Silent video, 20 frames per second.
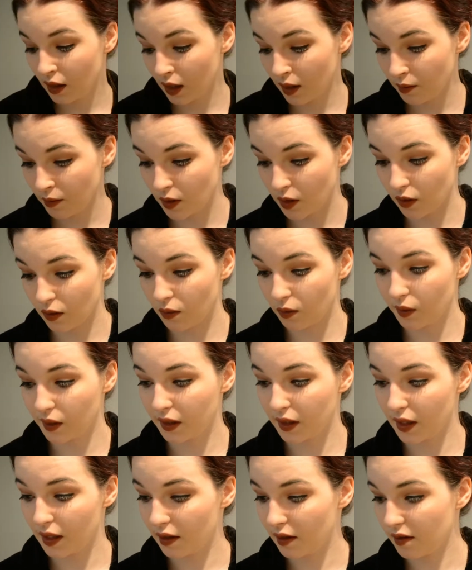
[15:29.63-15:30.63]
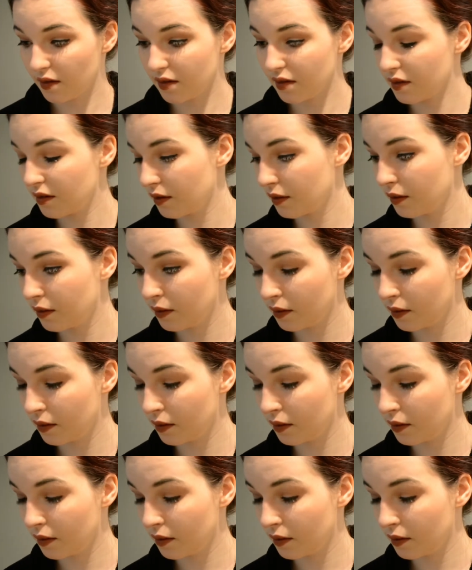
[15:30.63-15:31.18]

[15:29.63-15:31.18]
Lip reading: I'm good with this.